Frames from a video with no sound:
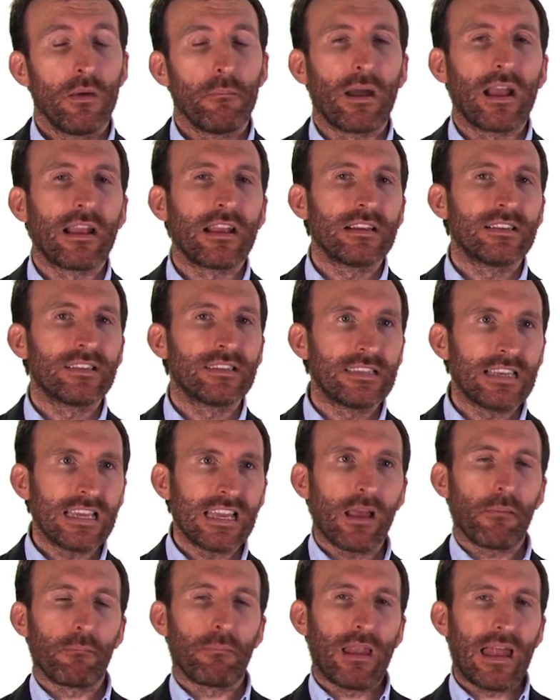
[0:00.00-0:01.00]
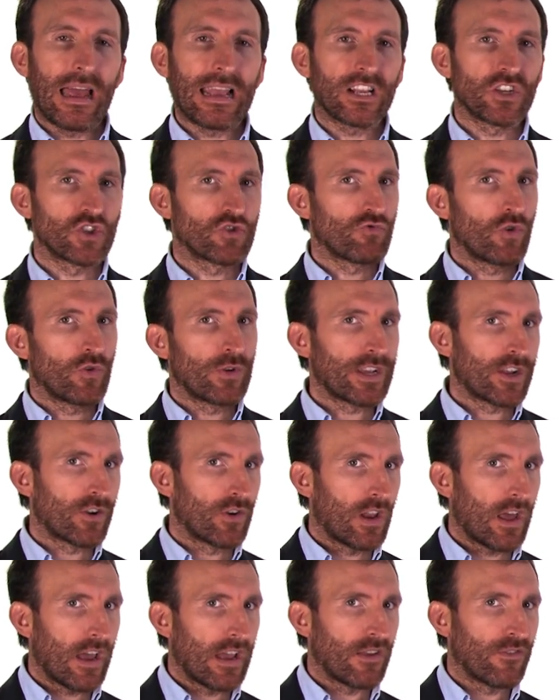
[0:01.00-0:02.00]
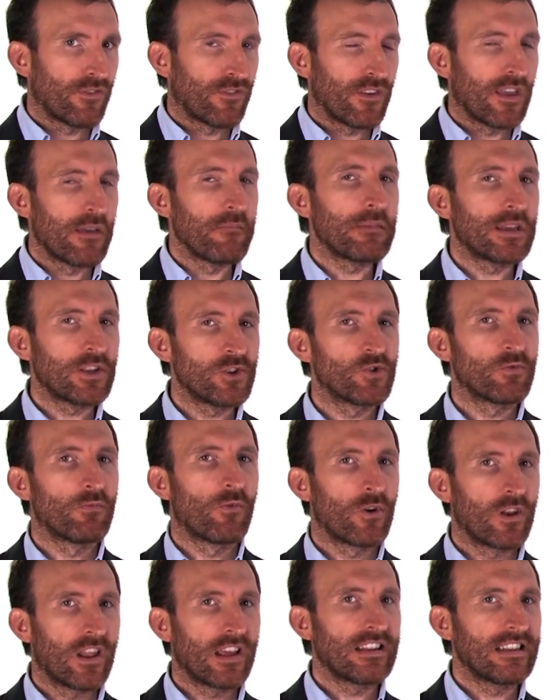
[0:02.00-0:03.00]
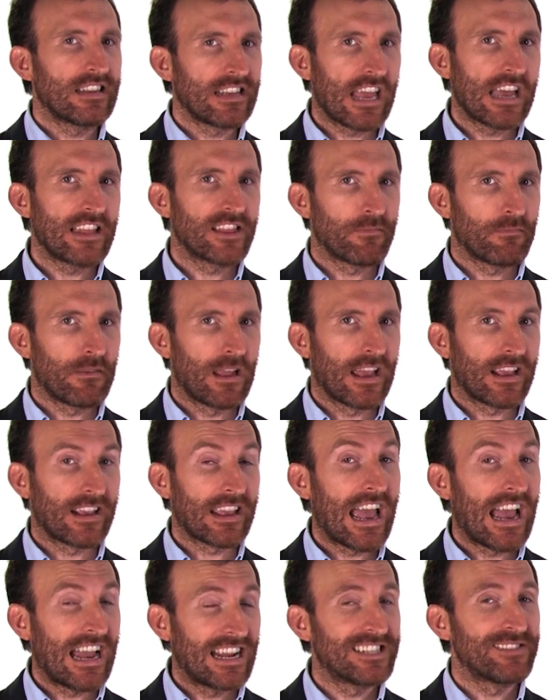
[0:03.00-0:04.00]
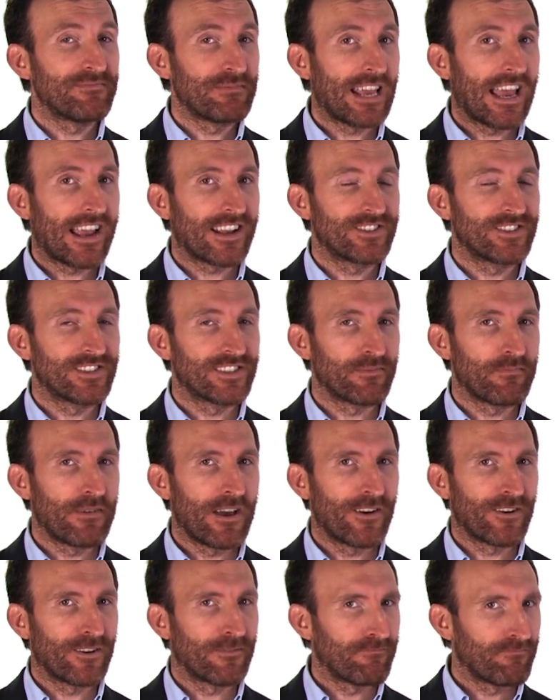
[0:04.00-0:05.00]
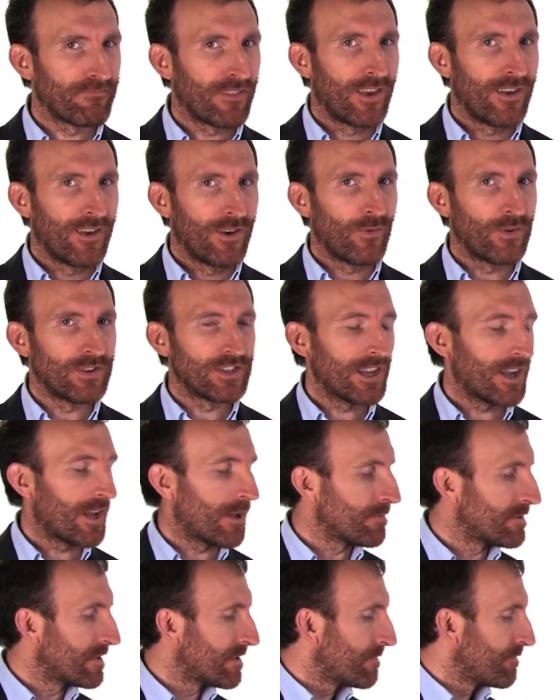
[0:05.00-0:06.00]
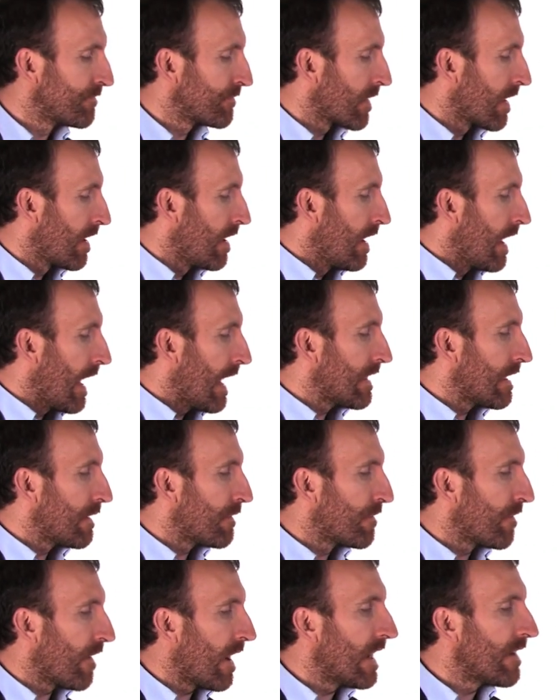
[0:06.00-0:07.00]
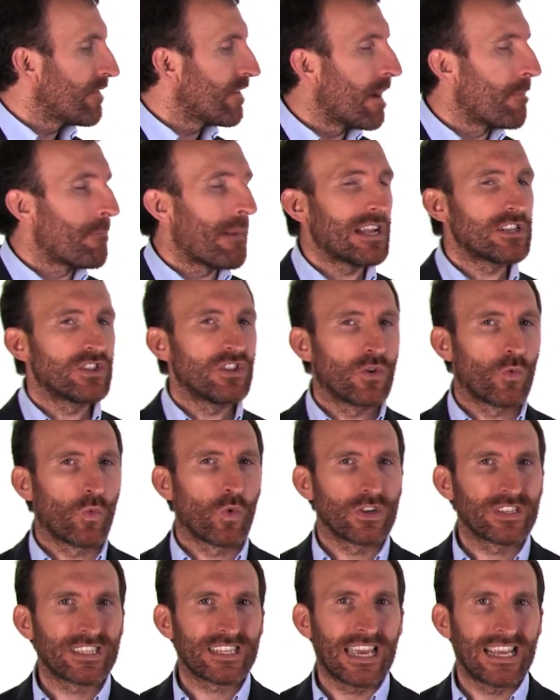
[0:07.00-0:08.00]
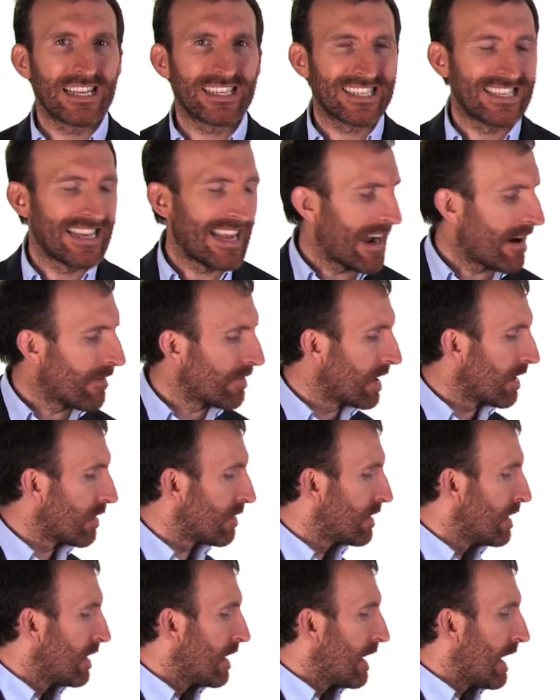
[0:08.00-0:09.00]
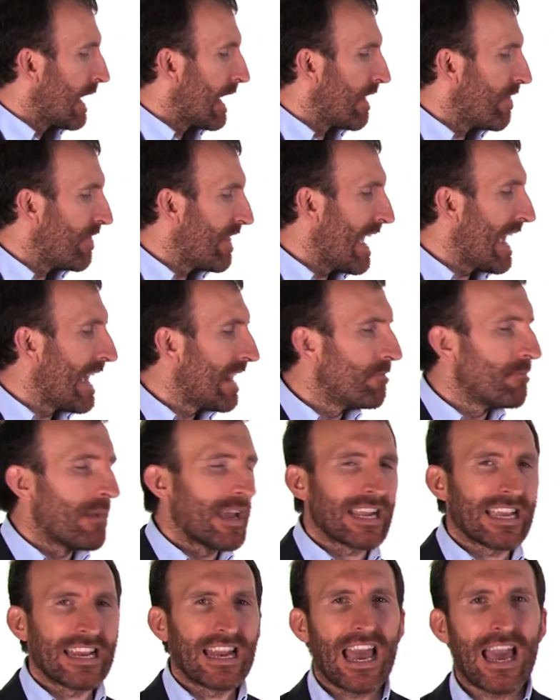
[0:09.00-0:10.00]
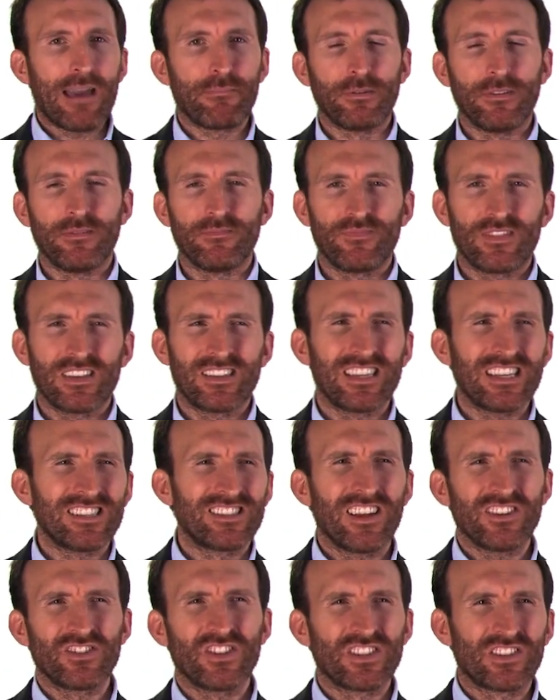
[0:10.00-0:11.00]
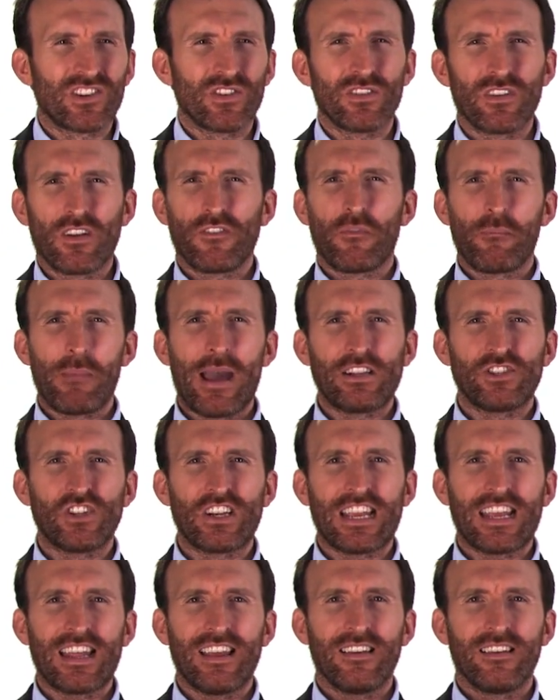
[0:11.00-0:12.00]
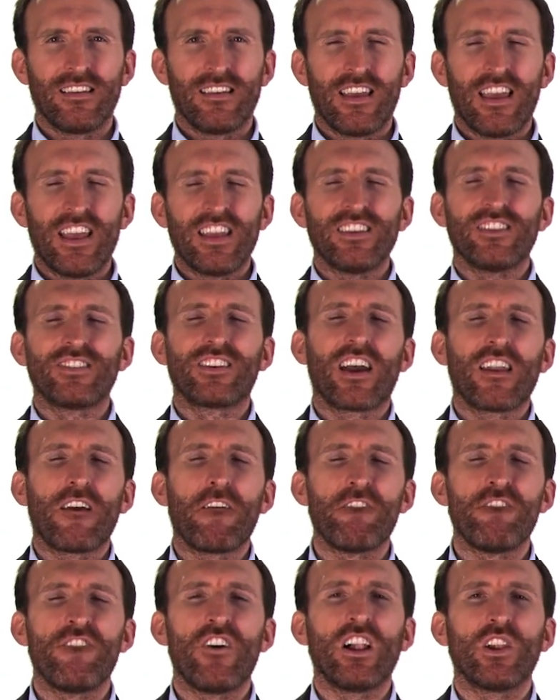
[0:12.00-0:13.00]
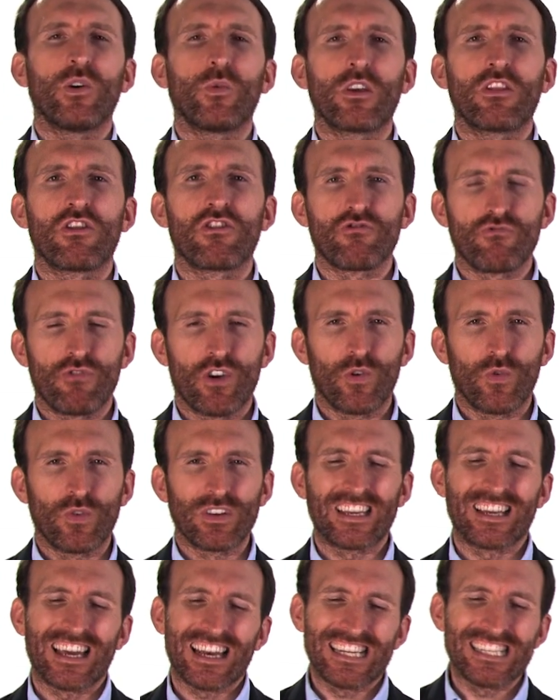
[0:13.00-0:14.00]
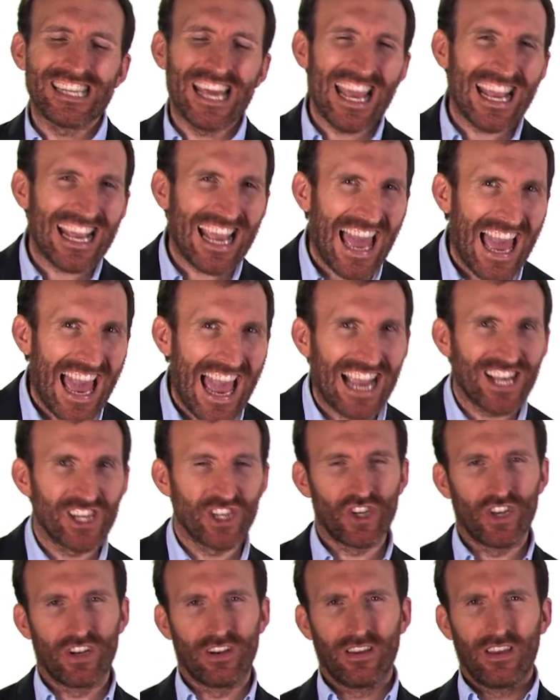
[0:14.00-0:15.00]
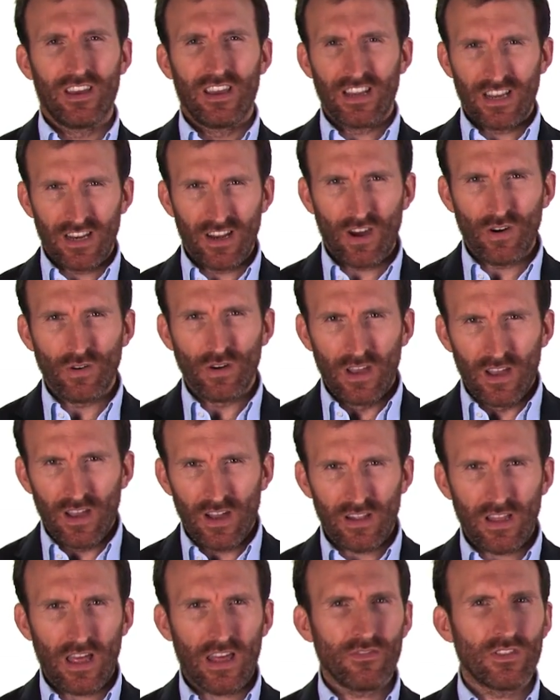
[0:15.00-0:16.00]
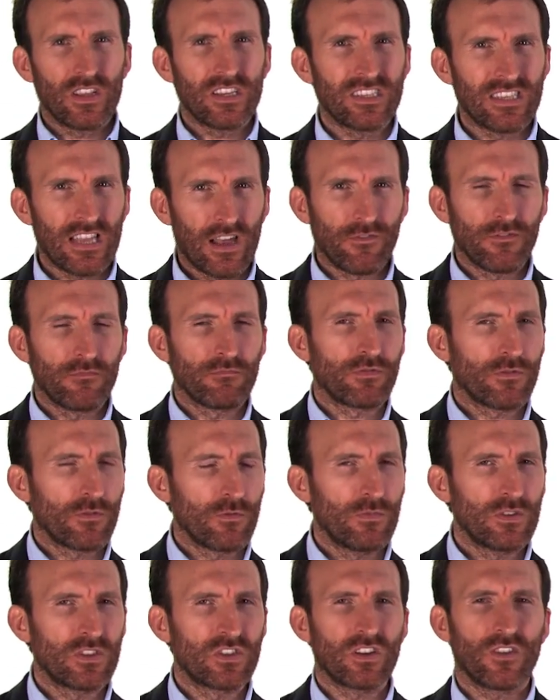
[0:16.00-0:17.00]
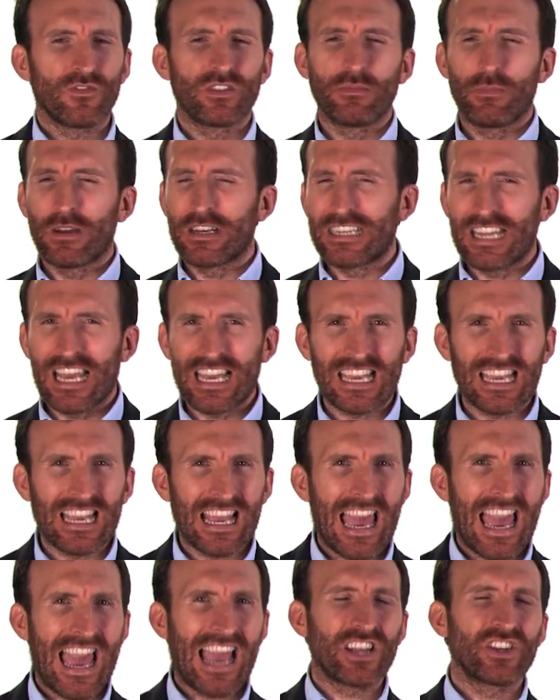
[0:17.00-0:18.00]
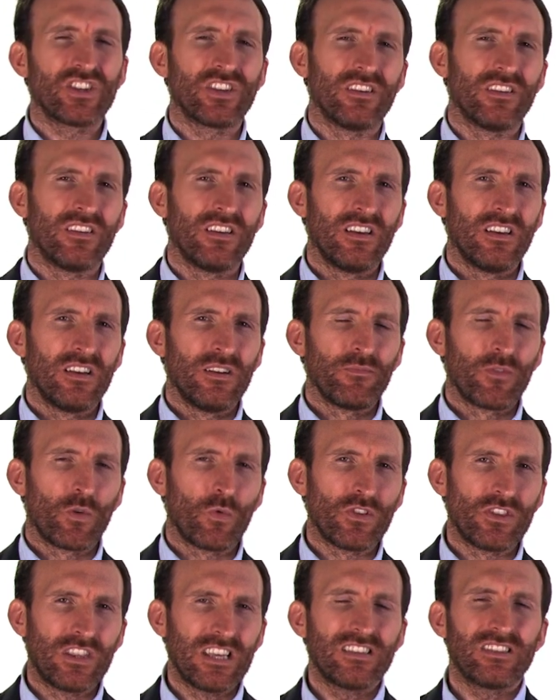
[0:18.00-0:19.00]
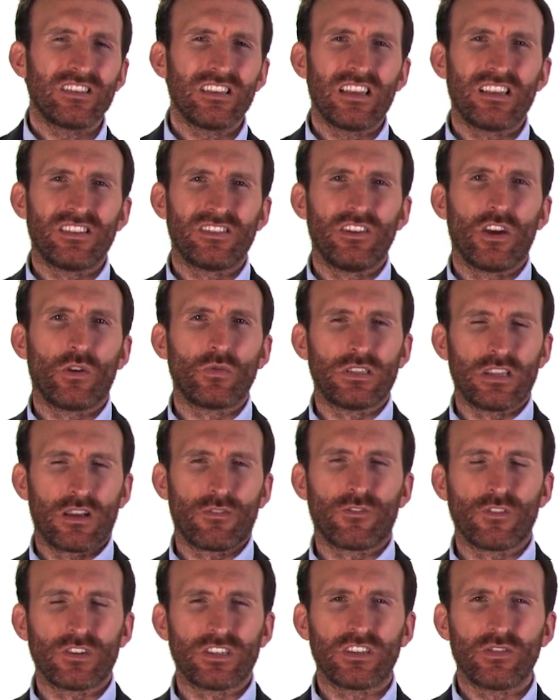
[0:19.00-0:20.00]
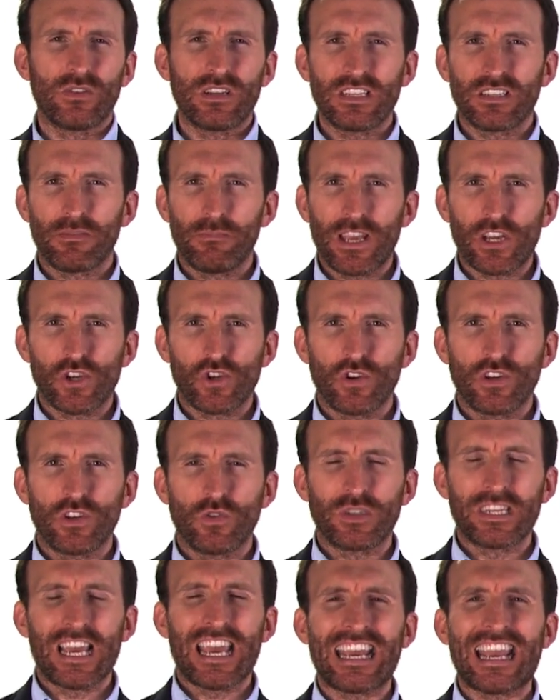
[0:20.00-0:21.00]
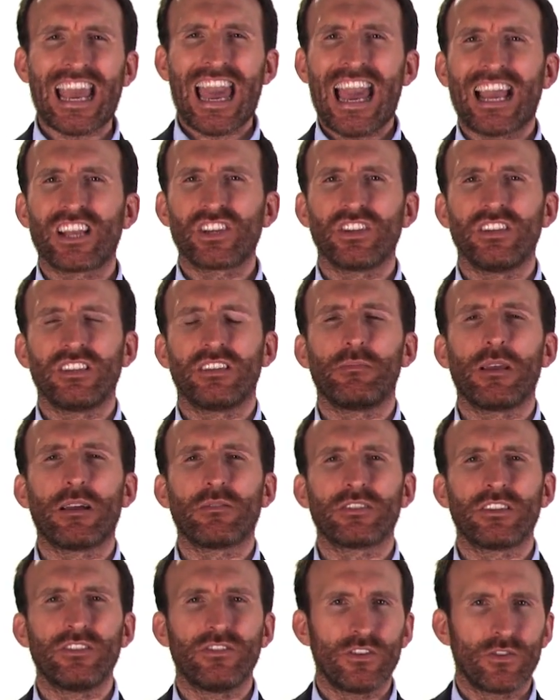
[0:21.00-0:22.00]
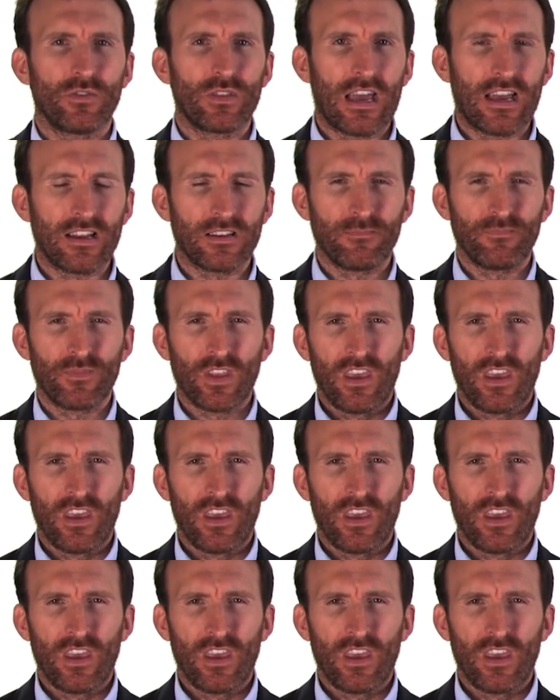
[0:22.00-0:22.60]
By seeing a blank as ruining your life, it means you're more likely to get the blank and to be anxious about it, which helps. And then 5, imagine the worst case scenario and then make it happen. You see, it's not just good enough imagining it. You got to follow it through. You got to take action. You know, a lot of this self-improvement stuff is about taking action. Well, this is no different. You need to make sure you take action to be able to do that.